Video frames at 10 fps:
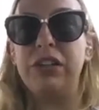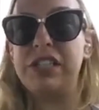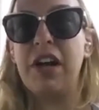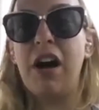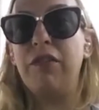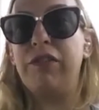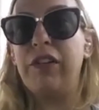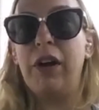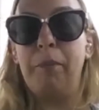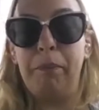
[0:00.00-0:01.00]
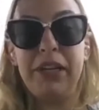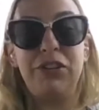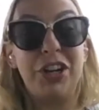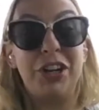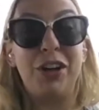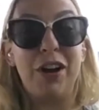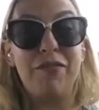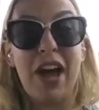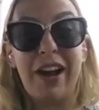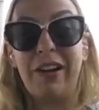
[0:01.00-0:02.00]
could solve a big chunk
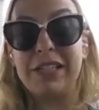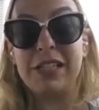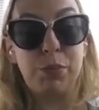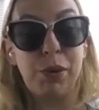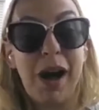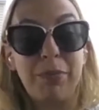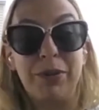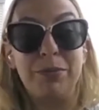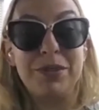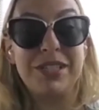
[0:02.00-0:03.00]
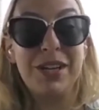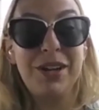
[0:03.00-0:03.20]
of the IRS's problems